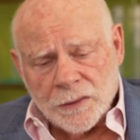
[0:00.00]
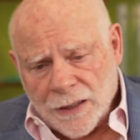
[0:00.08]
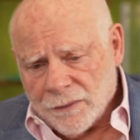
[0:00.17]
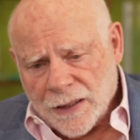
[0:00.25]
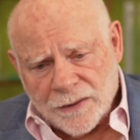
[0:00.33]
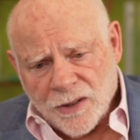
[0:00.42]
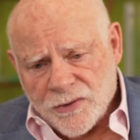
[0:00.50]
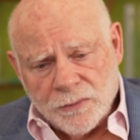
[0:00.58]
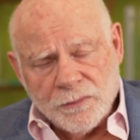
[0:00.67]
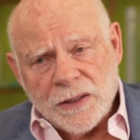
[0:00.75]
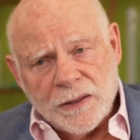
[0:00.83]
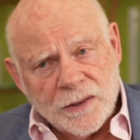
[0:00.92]
Now, that
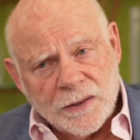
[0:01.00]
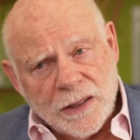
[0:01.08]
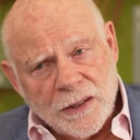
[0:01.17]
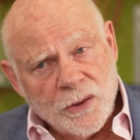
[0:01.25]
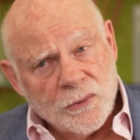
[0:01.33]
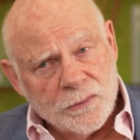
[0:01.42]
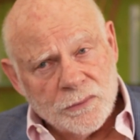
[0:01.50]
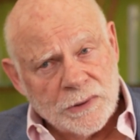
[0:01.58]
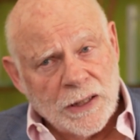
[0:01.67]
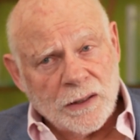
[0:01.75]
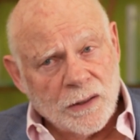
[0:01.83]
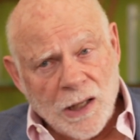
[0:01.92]
doesn't mean that they don't
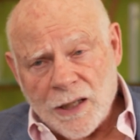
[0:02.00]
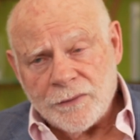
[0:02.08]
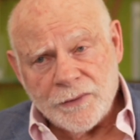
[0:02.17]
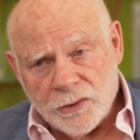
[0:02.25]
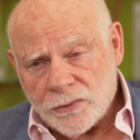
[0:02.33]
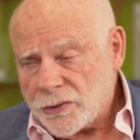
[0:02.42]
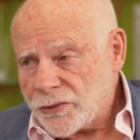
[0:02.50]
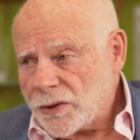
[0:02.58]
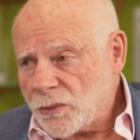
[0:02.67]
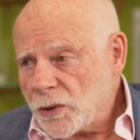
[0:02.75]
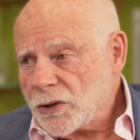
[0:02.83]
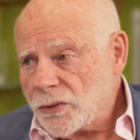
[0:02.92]
take a lot of interest
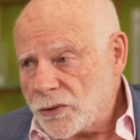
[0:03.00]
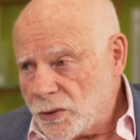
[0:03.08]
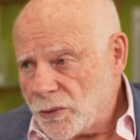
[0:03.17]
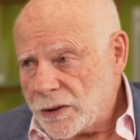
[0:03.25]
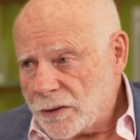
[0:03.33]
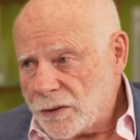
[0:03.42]
in what you're doing.